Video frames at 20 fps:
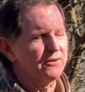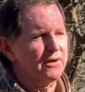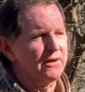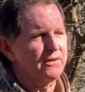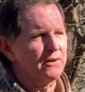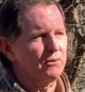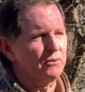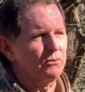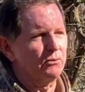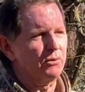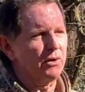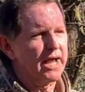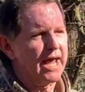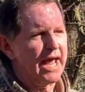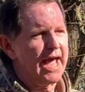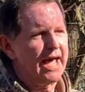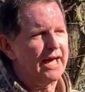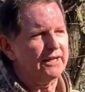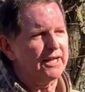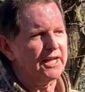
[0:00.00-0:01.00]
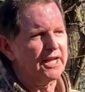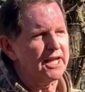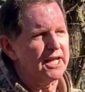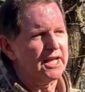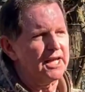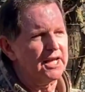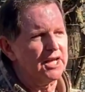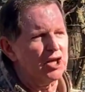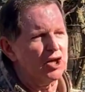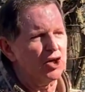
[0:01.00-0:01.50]
and the
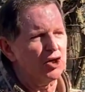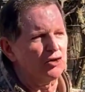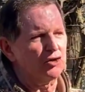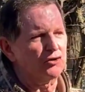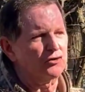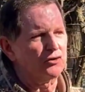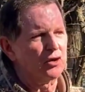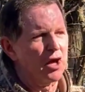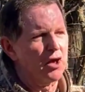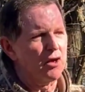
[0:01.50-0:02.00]
reality is